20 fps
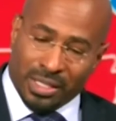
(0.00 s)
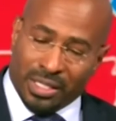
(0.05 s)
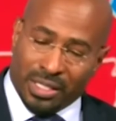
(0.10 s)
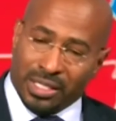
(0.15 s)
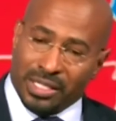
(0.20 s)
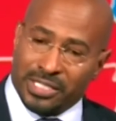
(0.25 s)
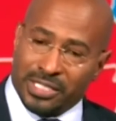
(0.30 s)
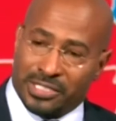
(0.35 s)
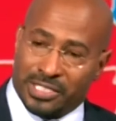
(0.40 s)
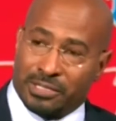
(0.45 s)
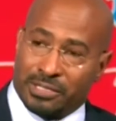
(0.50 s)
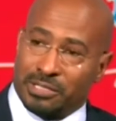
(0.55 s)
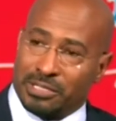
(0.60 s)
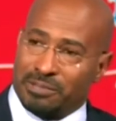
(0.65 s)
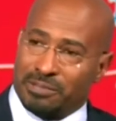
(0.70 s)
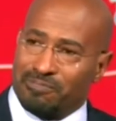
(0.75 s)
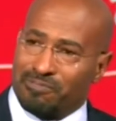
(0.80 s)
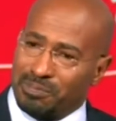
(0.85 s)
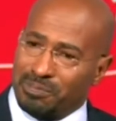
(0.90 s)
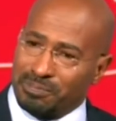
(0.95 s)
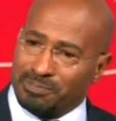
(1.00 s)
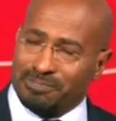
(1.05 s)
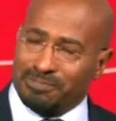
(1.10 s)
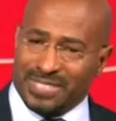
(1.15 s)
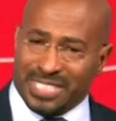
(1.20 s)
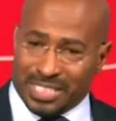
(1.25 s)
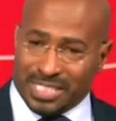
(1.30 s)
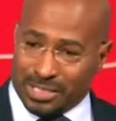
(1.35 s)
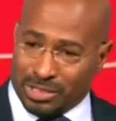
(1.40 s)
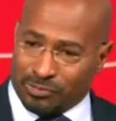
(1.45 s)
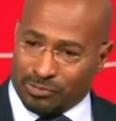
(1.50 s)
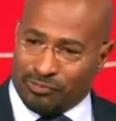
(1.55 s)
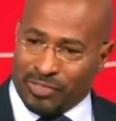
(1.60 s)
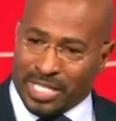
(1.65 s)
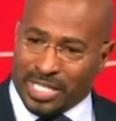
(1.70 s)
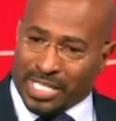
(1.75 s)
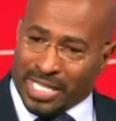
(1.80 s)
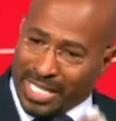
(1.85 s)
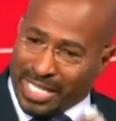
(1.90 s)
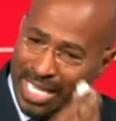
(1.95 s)
This is
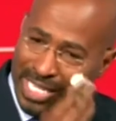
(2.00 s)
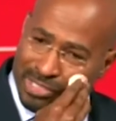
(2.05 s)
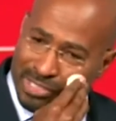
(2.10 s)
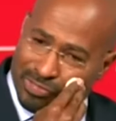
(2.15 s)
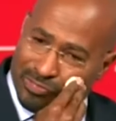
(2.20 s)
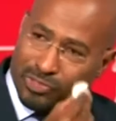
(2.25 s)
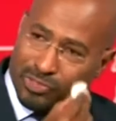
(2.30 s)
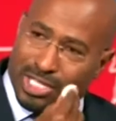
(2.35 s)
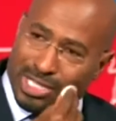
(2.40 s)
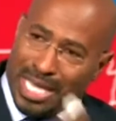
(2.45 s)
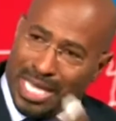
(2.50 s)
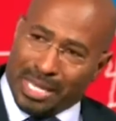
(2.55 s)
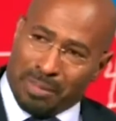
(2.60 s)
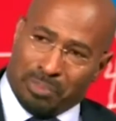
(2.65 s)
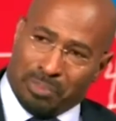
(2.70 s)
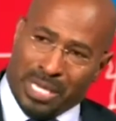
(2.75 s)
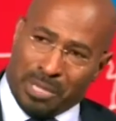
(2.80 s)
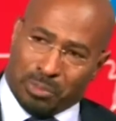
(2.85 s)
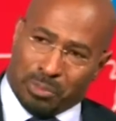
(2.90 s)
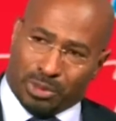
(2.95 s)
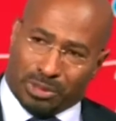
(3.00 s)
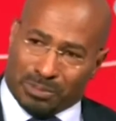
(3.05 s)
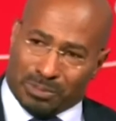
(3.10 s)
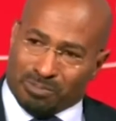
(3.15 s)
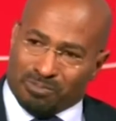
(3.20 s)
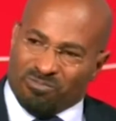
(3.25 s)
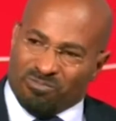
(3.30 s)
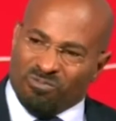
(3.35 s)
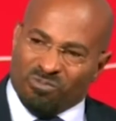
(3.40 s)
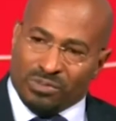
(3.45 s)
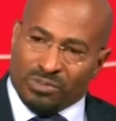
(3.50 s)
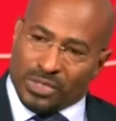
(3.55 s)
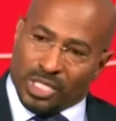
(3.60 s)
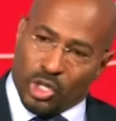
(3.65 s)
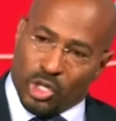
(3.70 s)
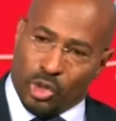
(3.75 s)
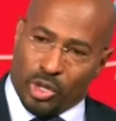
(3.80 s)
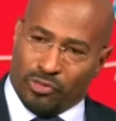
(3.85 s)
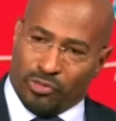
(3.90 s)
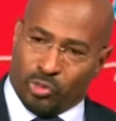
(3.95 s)
vindication for a lot of people
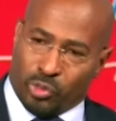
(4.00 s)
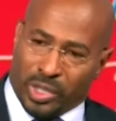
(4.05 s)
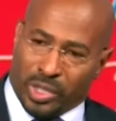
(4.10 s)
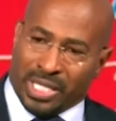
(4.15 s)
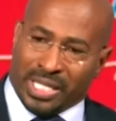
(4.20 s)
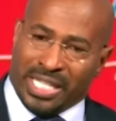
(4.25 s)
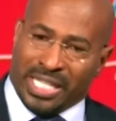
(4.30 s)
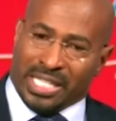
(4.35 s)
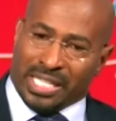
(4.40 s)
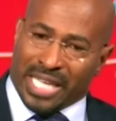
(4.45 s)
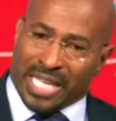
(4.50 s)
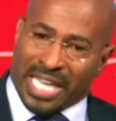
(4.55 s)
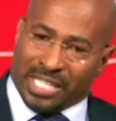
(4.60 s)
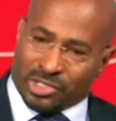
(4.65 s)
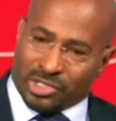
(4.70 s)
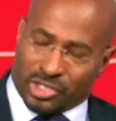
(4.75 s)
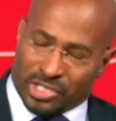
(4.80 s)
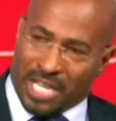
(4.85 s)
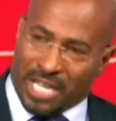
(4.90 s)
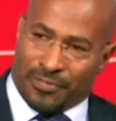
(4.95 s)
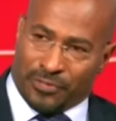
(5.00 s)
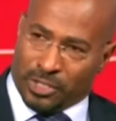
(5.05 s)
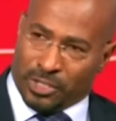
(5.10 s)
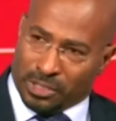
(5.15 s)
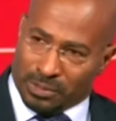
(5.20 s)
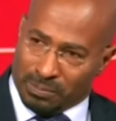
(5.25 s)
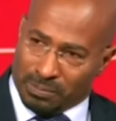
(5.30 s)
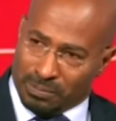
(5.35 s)
who have really suffered.